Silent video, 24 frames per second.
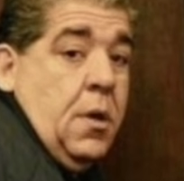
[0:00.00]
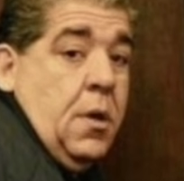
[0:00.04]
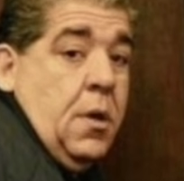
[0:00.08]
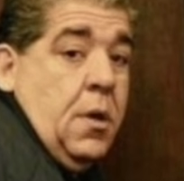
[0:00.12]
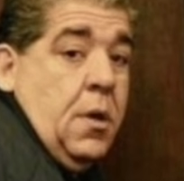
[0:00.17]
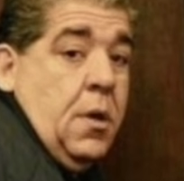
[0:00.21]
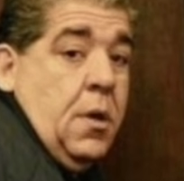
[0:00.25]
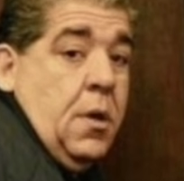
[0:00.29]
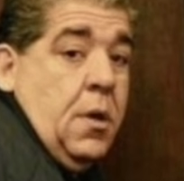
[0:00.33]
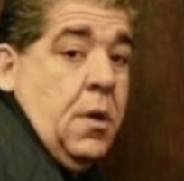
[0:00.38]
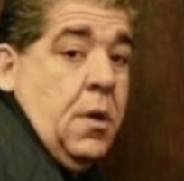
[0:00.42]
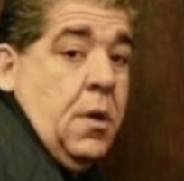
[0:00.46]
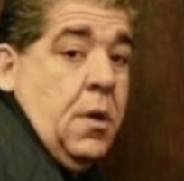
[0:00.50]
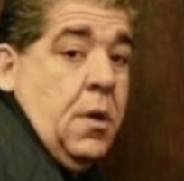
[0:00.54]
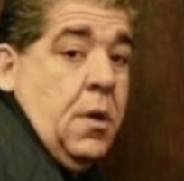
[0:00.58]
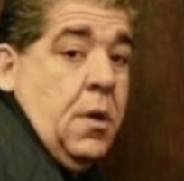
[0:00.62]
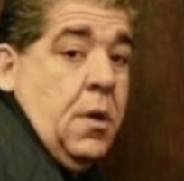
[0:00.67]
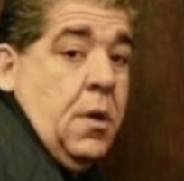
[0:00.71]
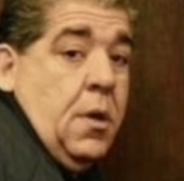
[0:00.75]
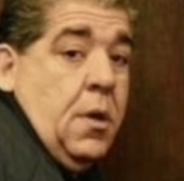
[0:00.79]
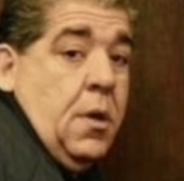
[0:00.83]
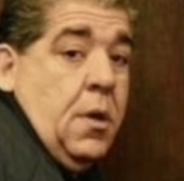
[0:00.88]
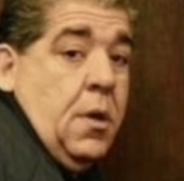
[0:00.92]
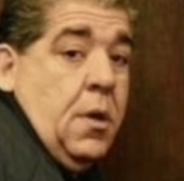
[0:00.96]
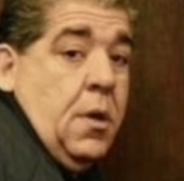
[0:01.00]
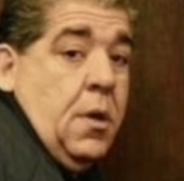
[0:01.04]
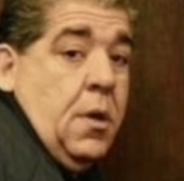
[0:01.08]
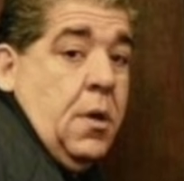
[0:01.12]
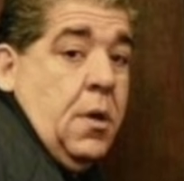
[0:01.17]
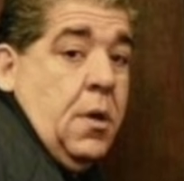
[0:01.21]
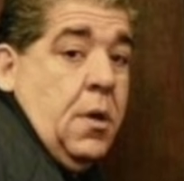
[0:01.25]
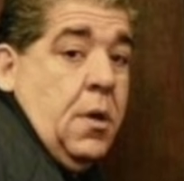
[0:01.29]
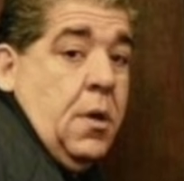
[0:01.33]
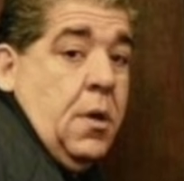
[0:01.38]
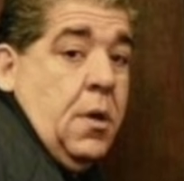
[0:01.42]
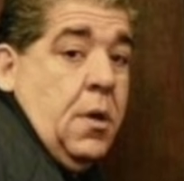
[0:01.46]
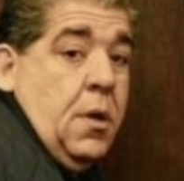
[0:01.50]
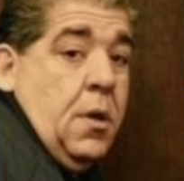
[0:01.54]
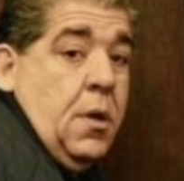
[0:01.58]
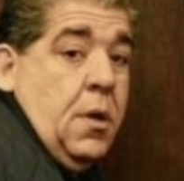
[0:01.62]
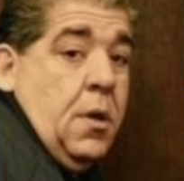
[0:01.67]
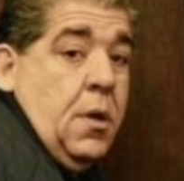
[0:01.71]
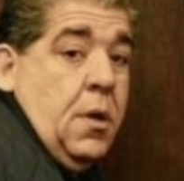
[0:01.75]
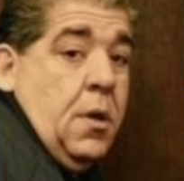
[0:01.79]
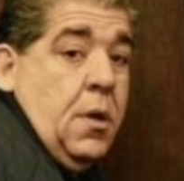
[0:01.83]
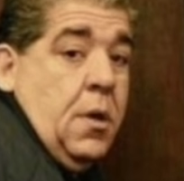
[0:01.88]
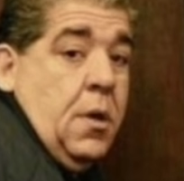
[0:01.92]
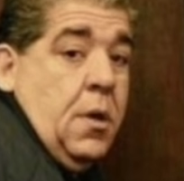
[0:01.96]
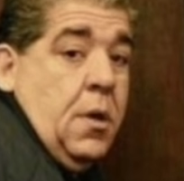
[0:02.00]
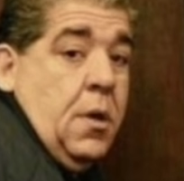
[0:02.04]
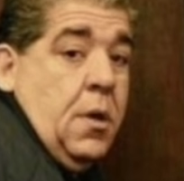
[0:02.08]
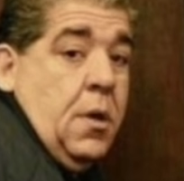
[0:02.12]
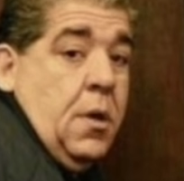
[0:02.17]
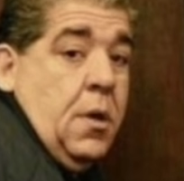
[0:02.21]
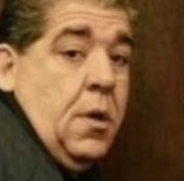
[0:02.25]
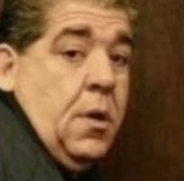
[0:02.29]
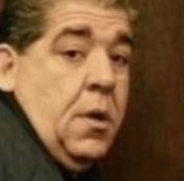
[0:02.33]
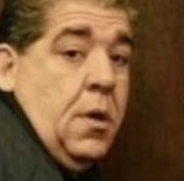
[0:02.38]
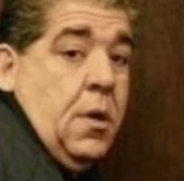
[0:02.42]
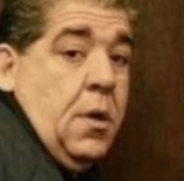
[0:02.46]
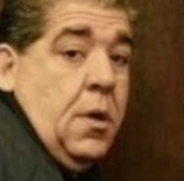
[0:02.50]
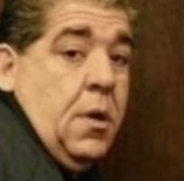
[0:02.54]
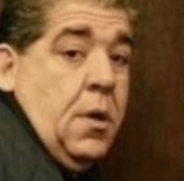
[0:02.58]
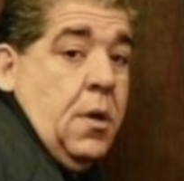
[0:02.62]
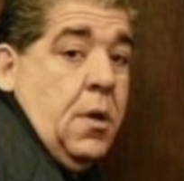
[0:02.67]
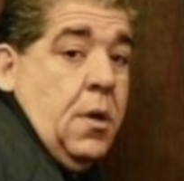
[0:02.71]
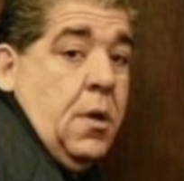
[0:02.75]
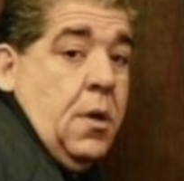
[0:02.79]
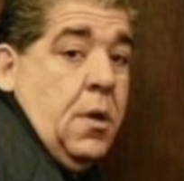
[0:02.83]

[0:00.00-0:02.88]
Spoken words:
(no lip movement)